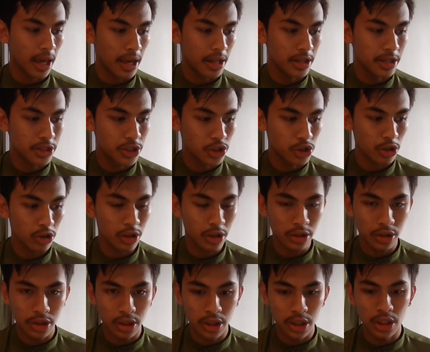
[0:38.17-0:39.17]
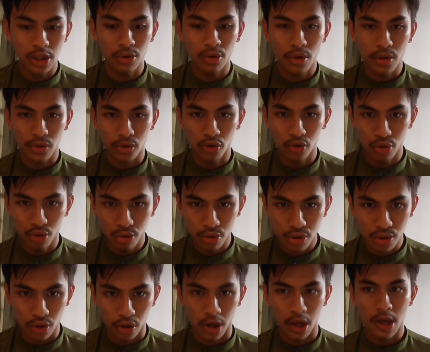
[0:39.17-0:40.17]
and it should continue to do
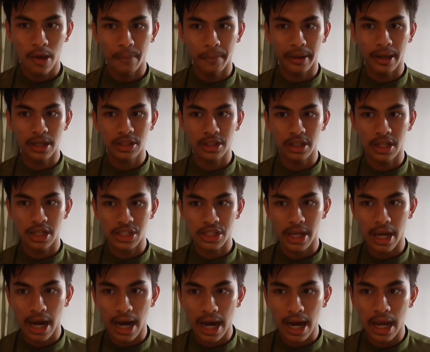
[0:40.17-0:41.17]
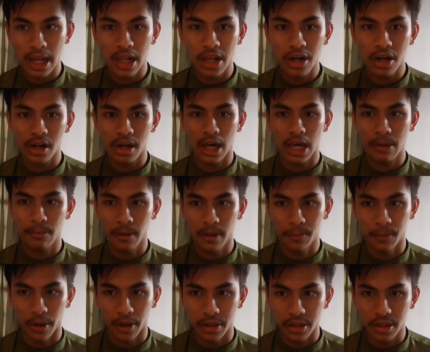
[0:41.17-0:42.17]
so because it is a highly
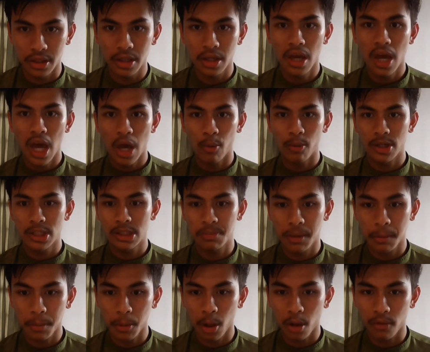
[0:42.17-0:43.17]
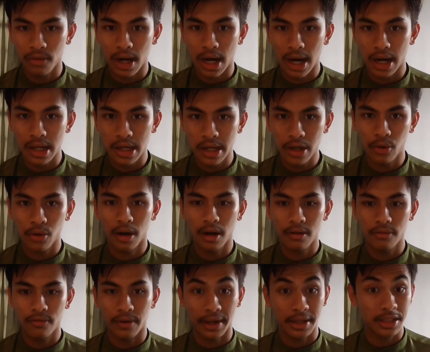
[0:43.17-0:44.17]
reliable body, which people of highly
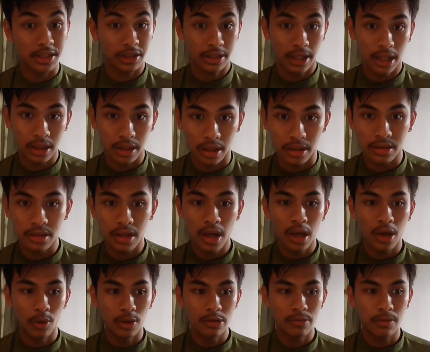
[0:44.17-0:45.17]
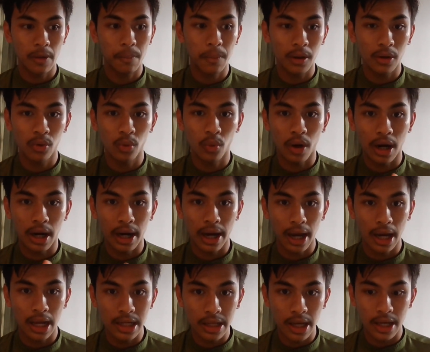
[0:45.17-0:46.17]
qualified status, which people who are
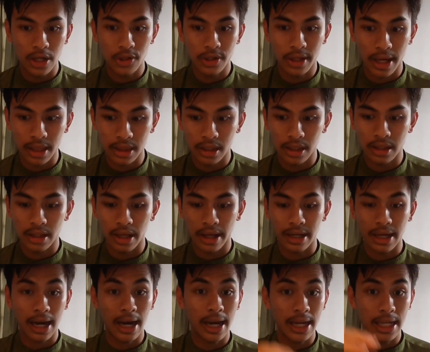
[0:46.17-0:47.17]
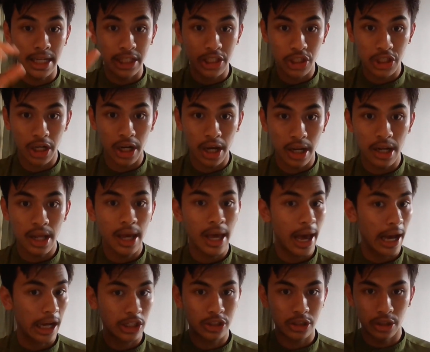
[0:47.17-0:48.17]
highly educated and highly trained
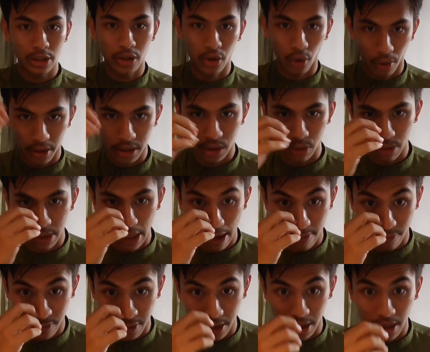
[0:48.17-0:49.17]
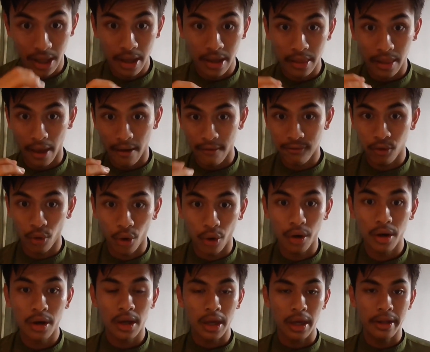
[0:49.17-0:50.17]
actually go into that field.
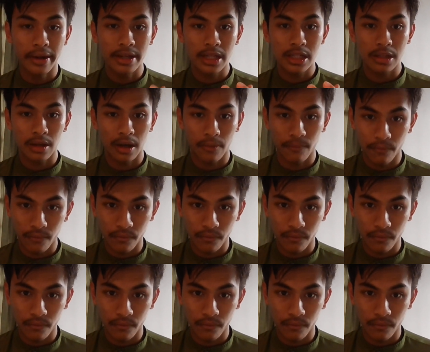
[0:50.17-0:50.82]
Therefore, it is